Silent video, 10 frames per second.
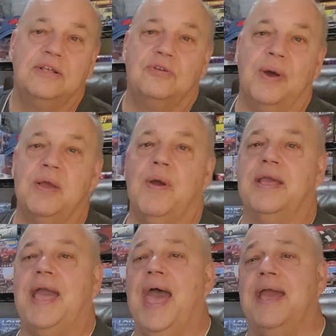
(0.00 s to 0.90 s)
So anyway,
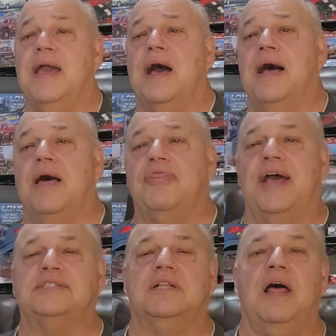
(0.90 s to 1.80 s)
gang,
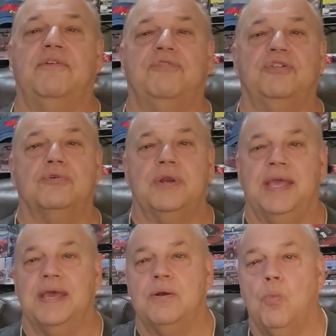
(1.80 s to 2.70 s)
thanks a lot for
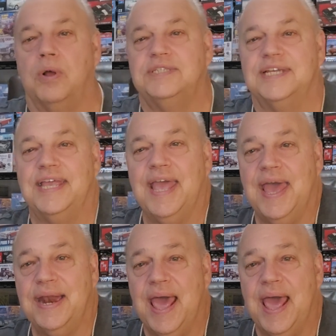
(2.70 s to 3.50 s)
tuning in once again,